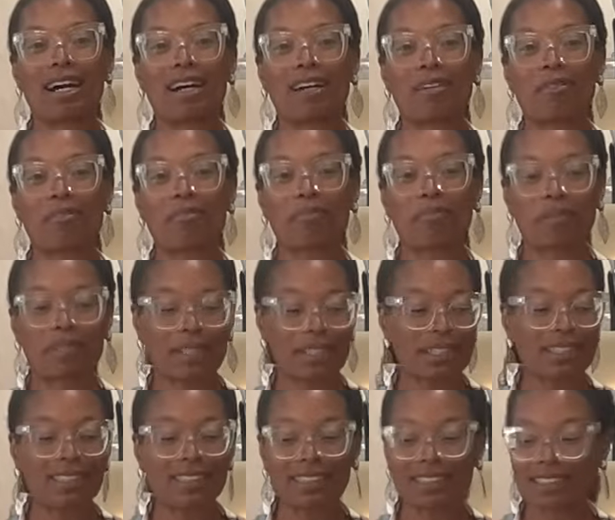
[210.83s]

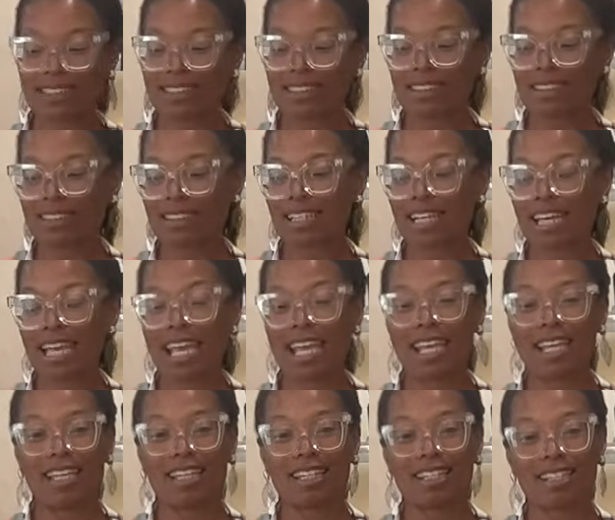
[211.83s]
But this is just
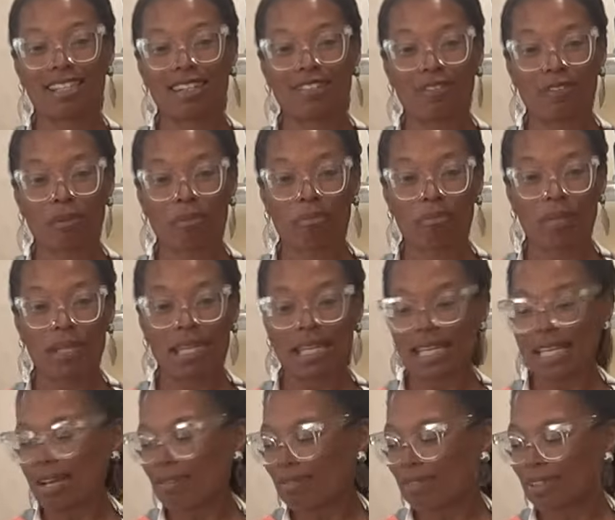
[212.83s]
for
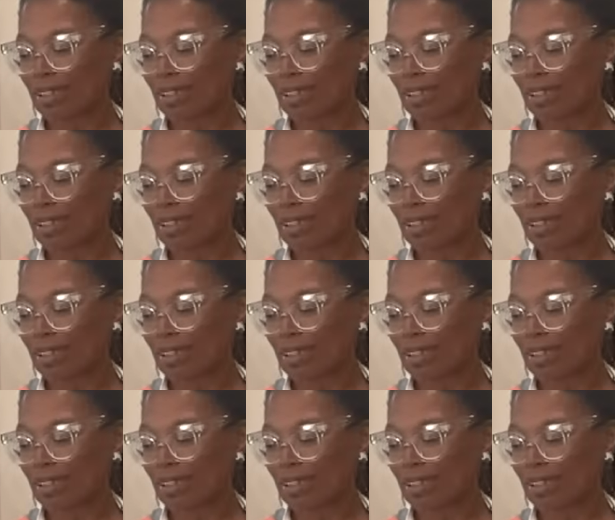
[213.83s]
me,